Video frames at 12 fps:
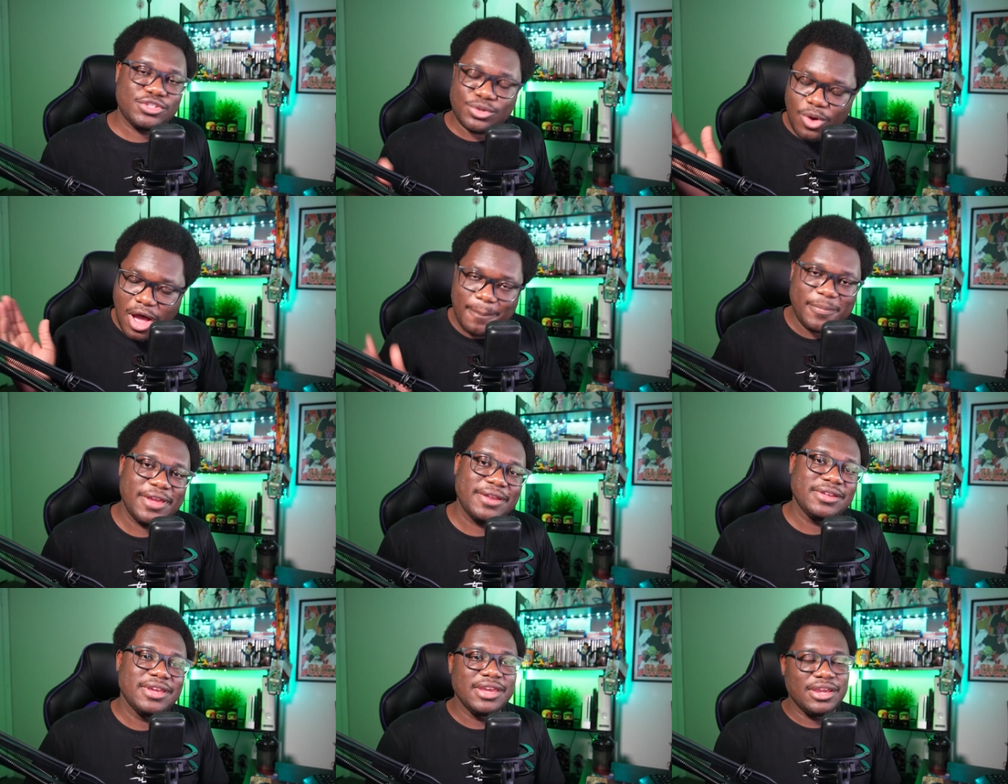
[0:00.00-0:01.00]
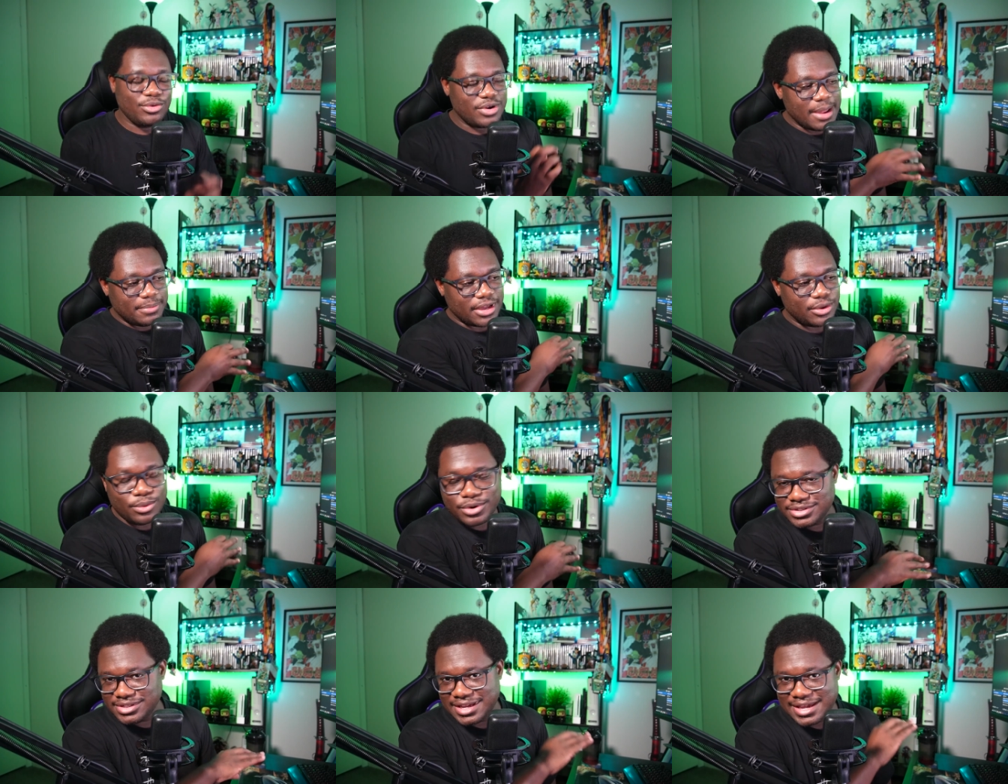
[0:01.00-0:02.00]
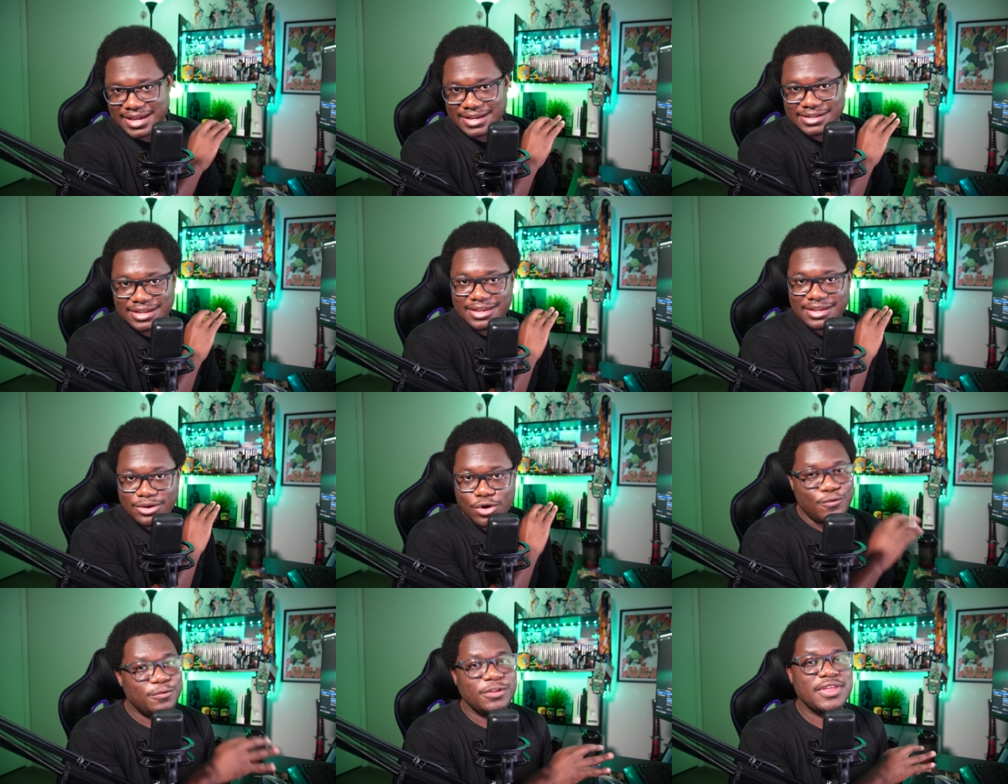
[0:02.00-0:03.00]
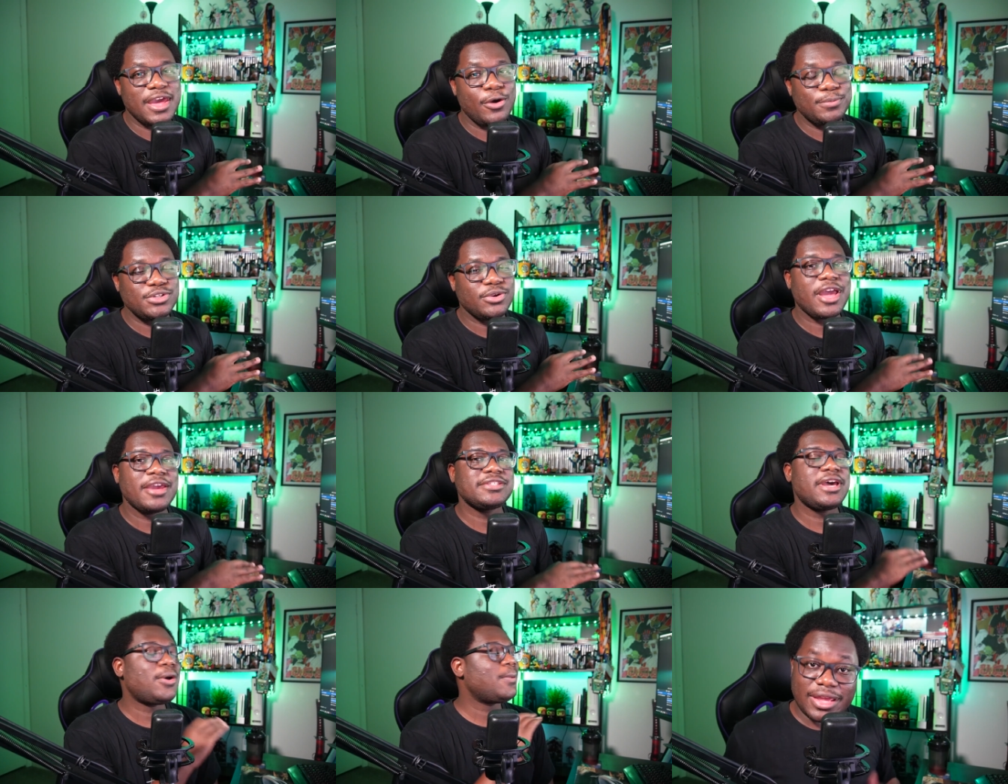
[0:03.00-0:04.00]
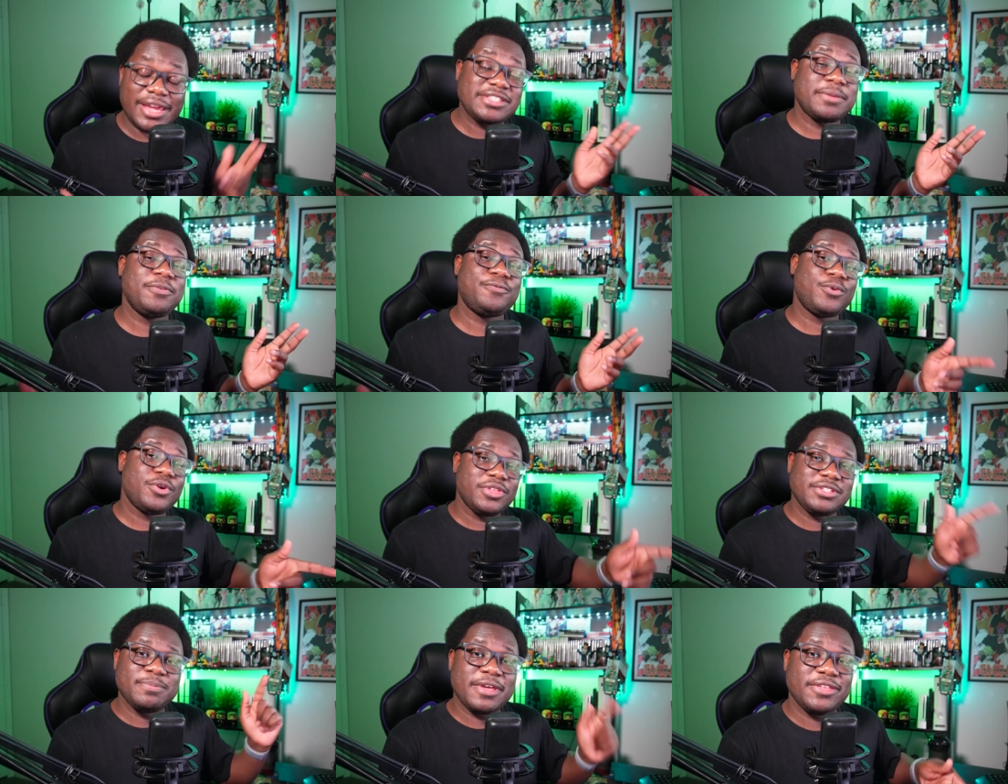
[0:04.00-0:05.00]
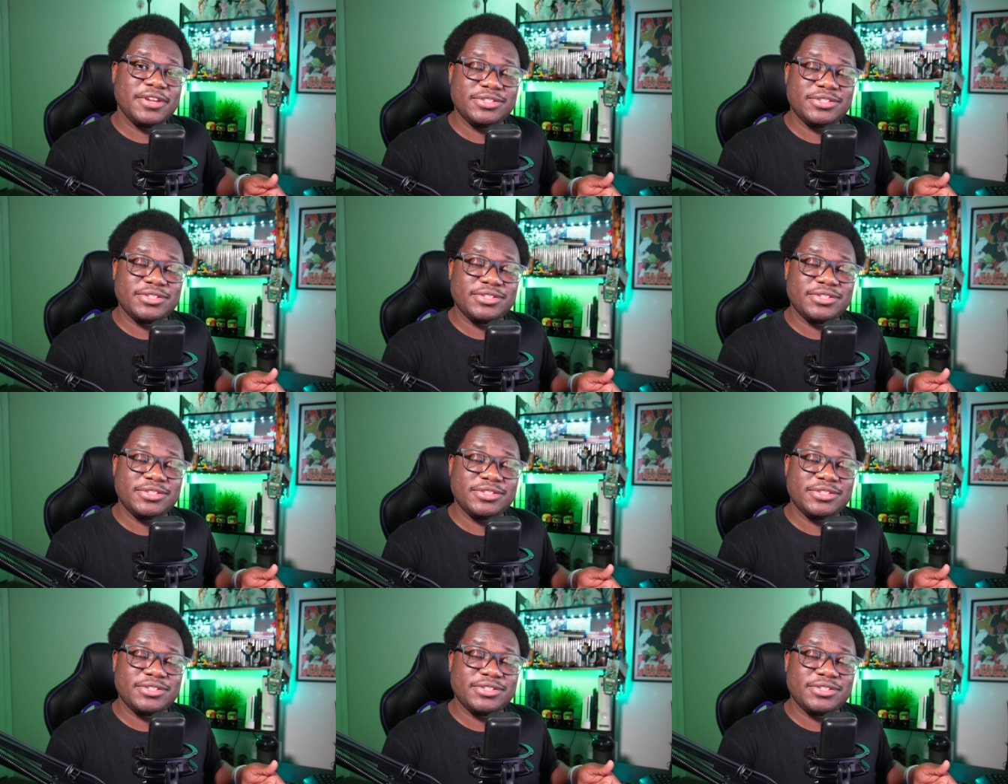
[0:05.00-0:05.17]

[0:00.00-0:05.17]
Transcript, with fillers: So hop in, grab that course, and hopefully that helps you guys out. Like I said before, this method